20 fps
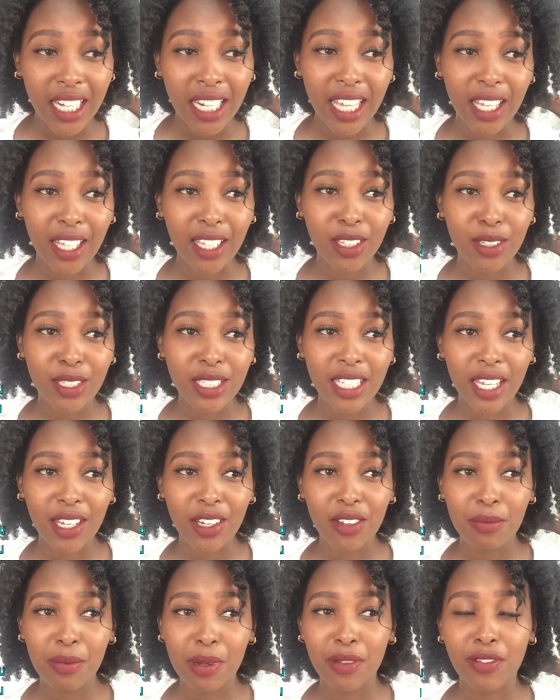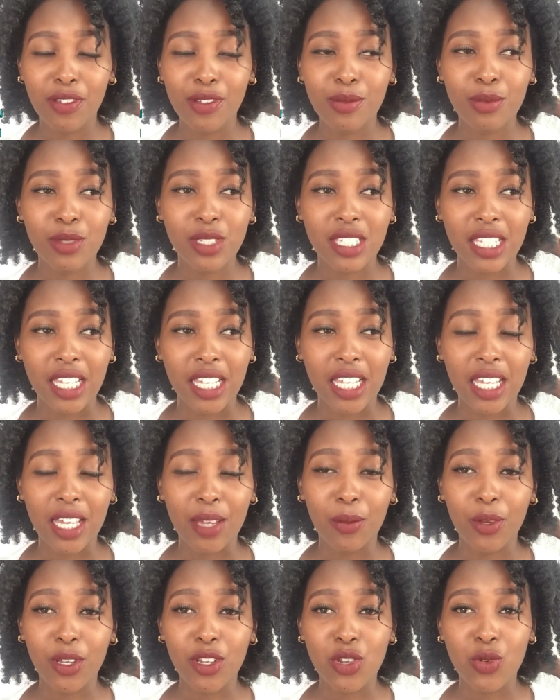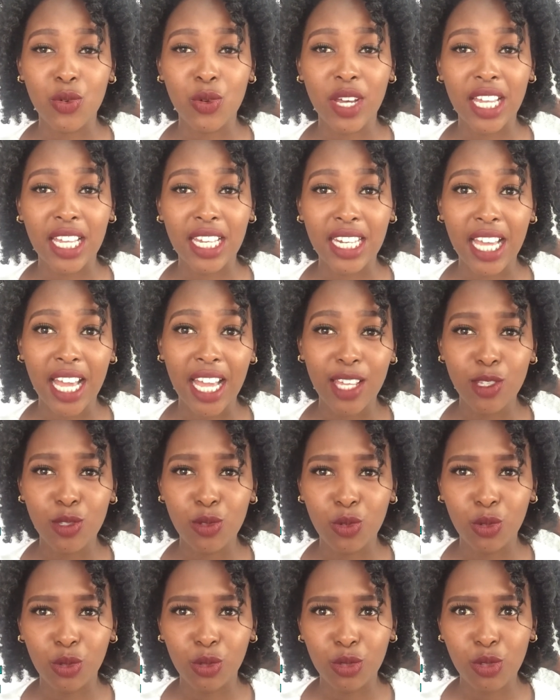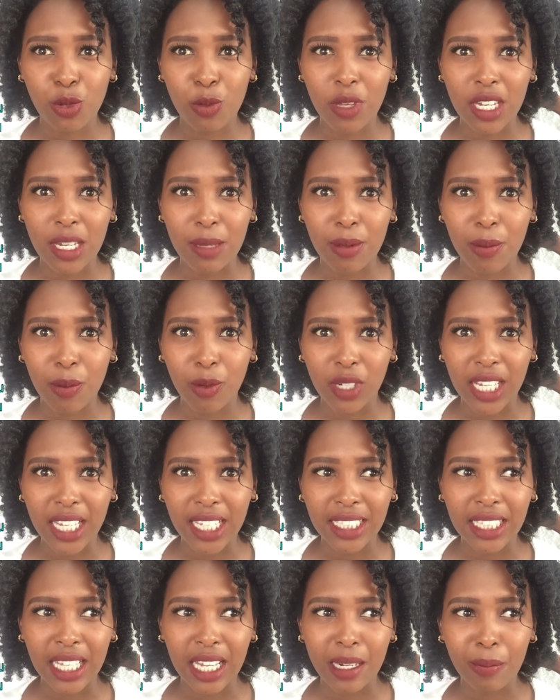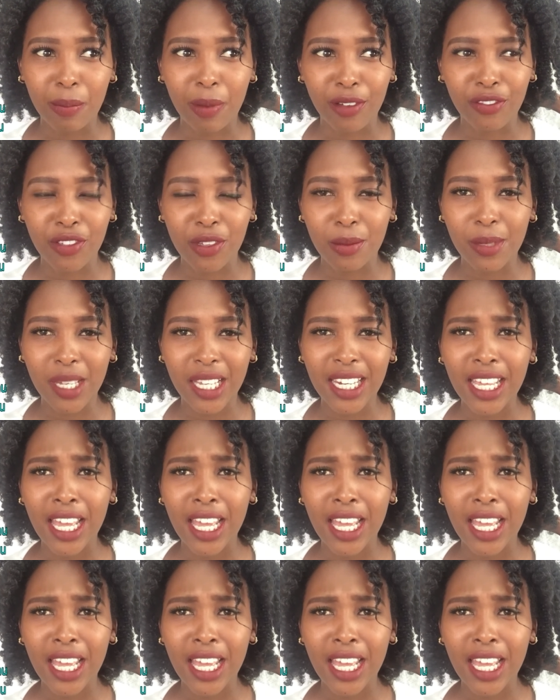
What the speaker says: Like those kind of perfumes when you are in high school, so many people had that perfume.